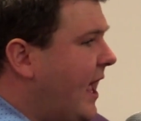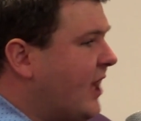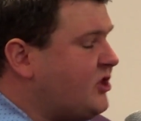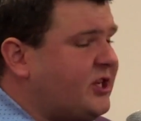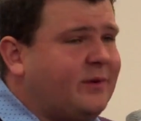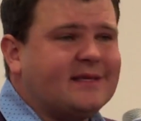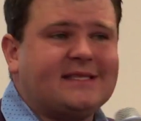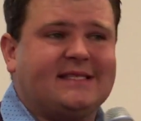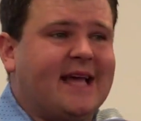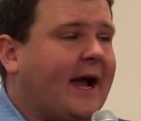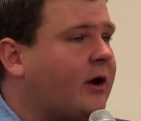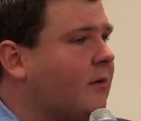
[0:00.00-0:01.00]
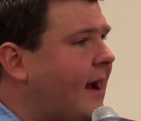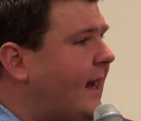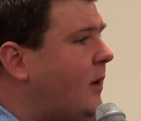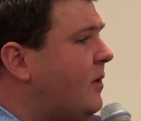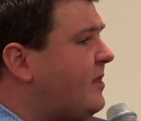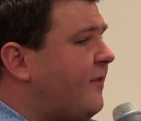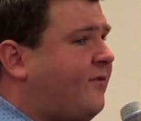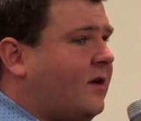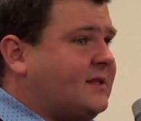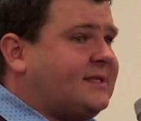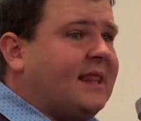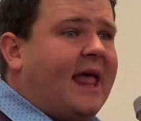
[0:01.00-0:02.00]
and she was decorating with the
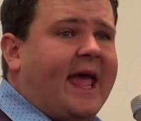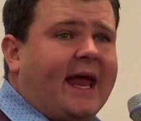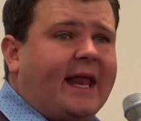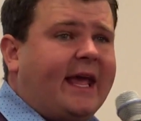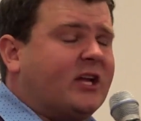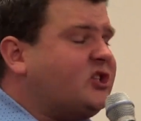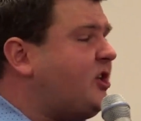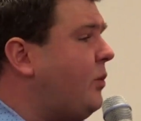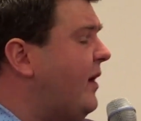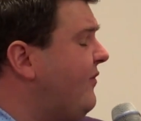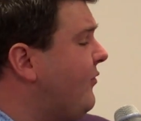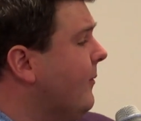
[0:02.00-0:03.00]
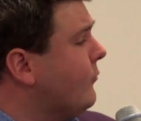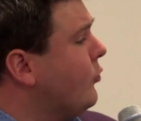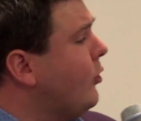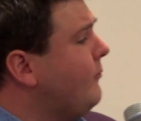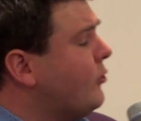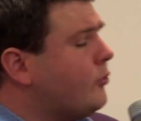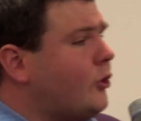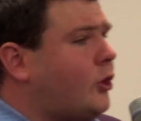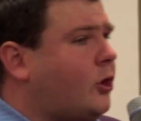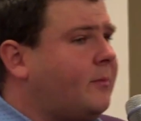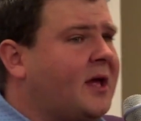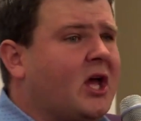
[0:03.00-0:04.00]
First Lady, and she went from room to
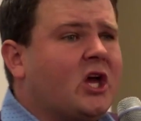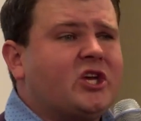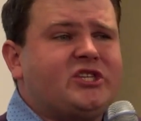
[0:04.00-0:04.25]
room.